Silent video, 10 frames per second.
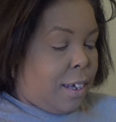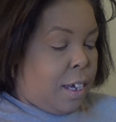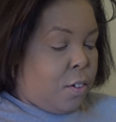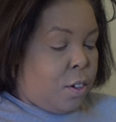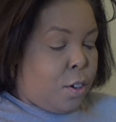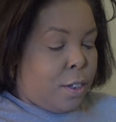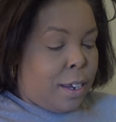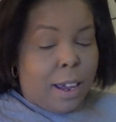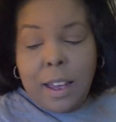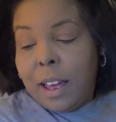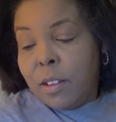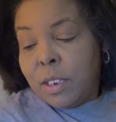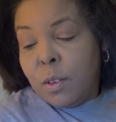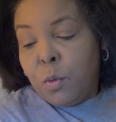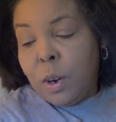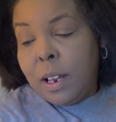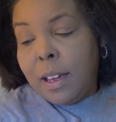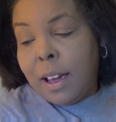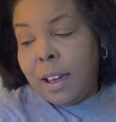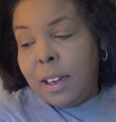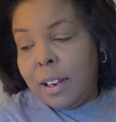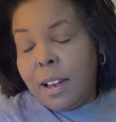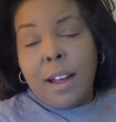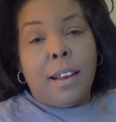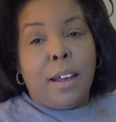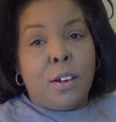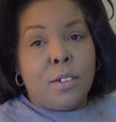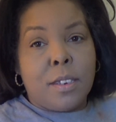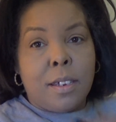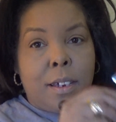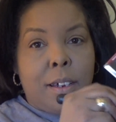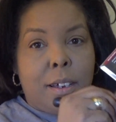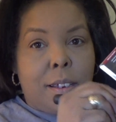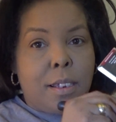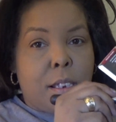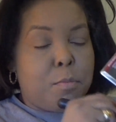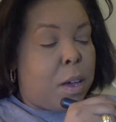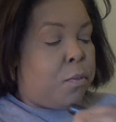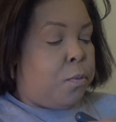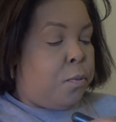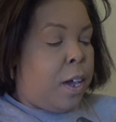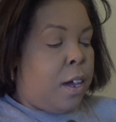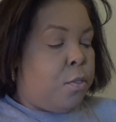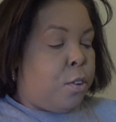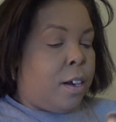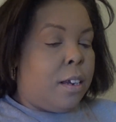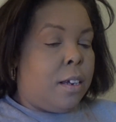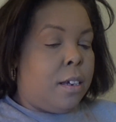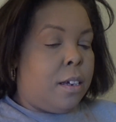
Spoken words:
even though that I have some really high-end highlighters, this is my favorite.